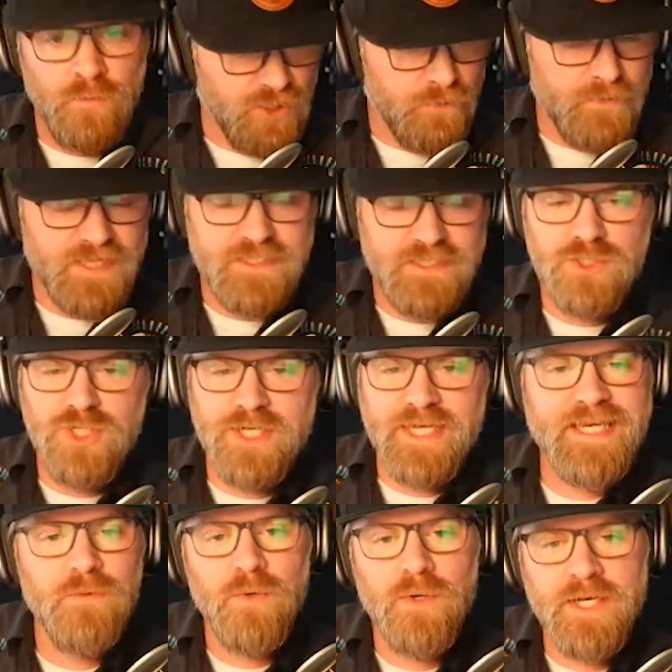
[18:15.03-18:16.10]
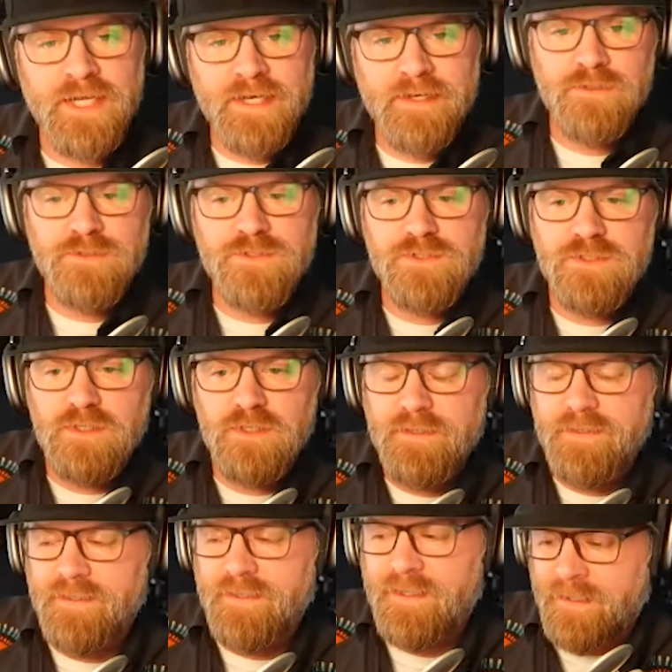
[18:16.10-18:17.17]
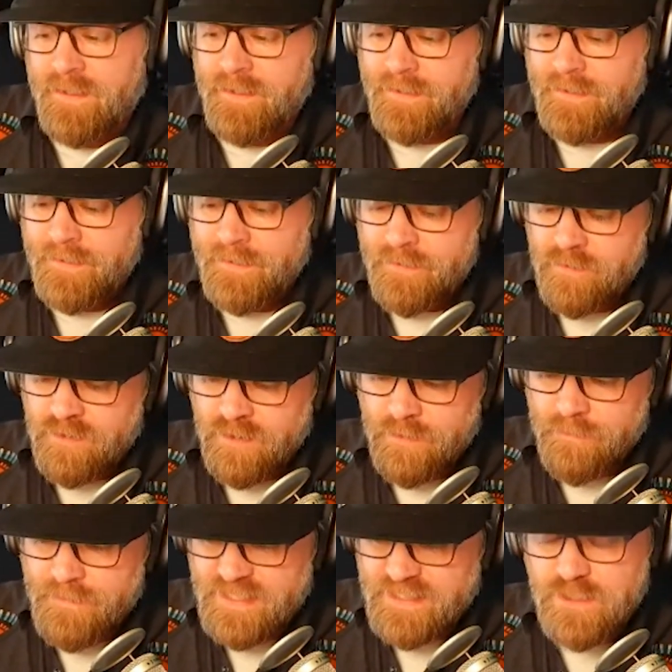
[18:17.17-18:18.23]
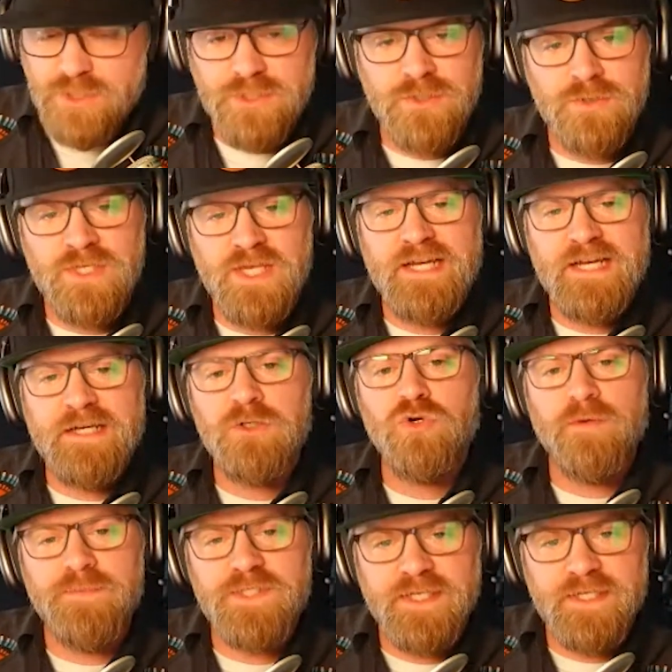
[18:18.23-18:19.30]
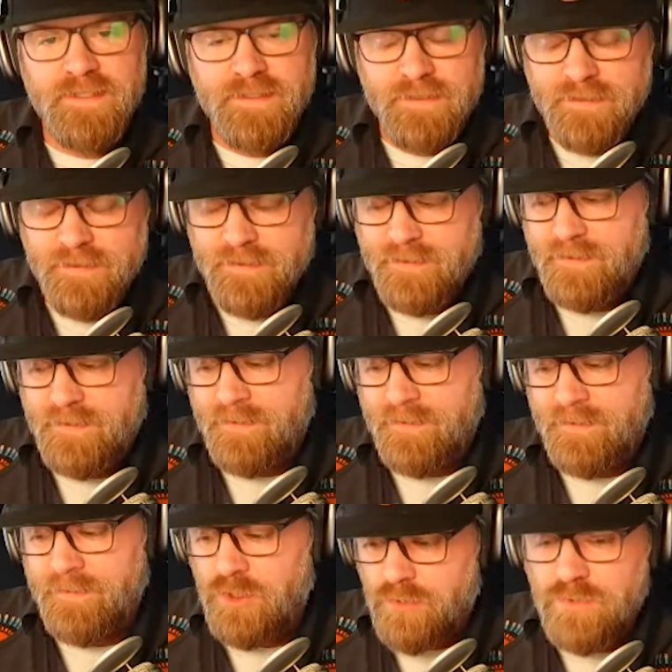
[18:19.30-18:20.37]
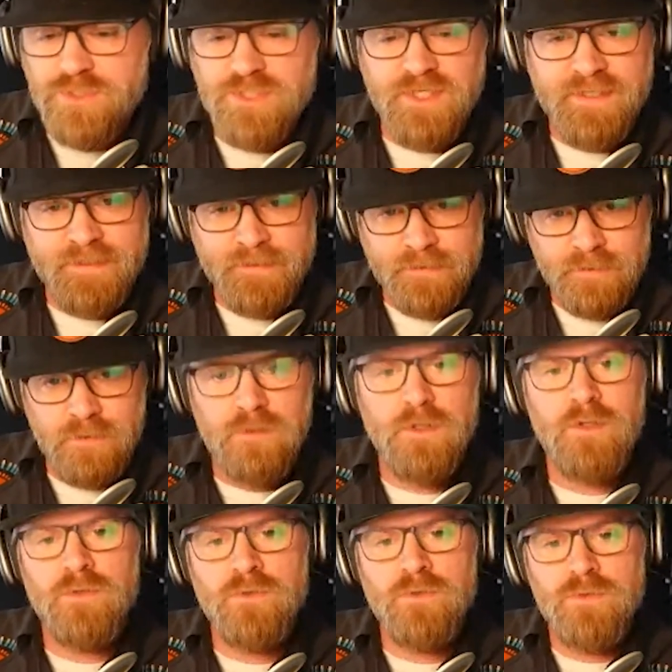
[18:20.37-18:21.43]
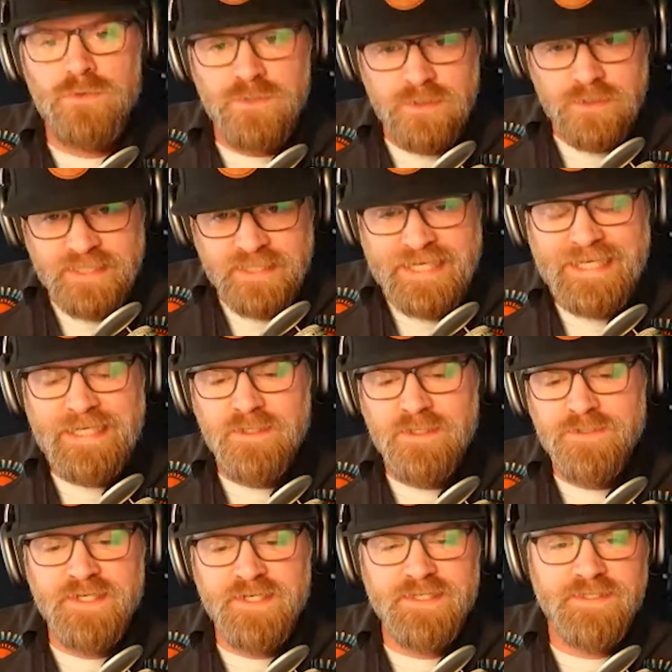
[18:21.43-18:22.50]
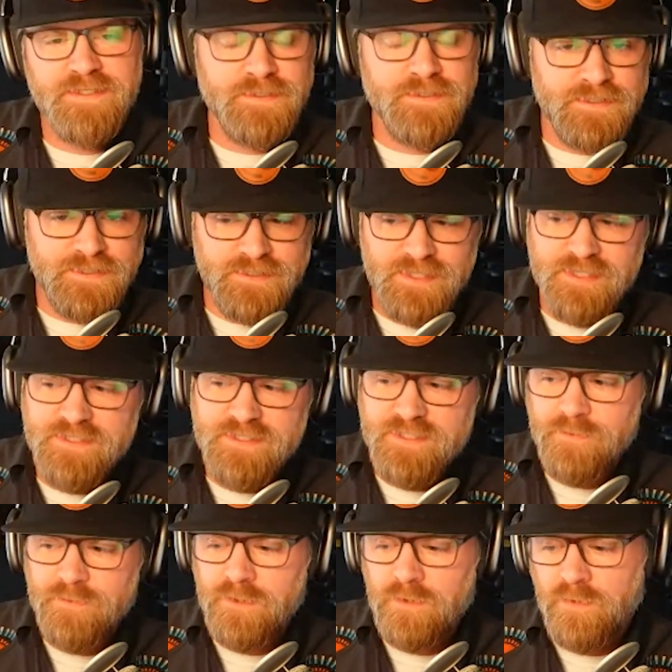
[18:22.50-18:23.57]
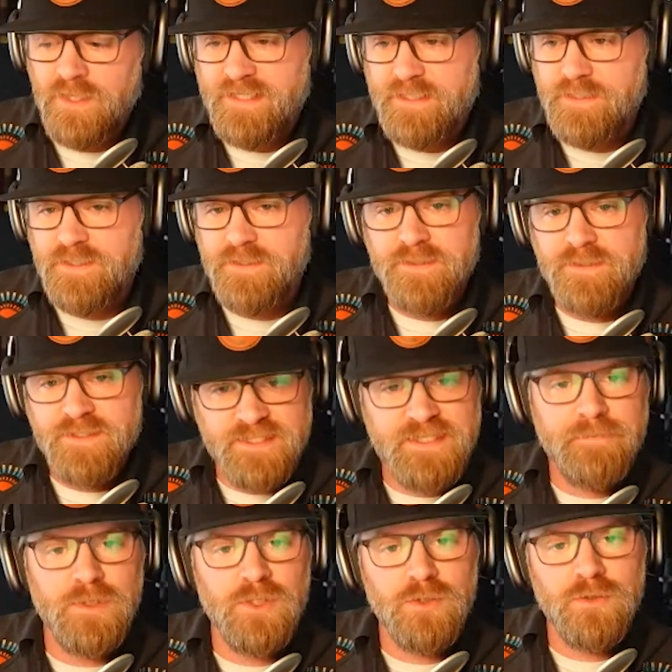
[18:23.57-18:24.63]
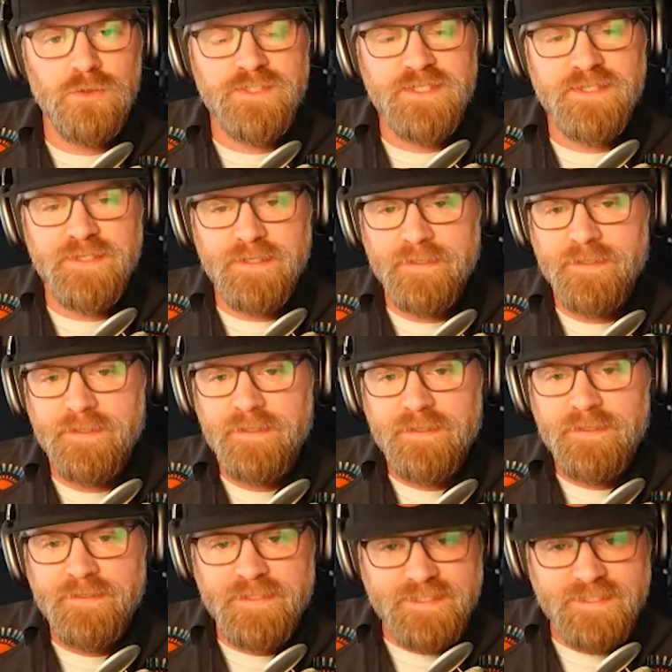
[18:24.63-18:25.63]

when you're messaging anyone else, the messages are then encrypted using those keys, and it's done so in a way that's similar to the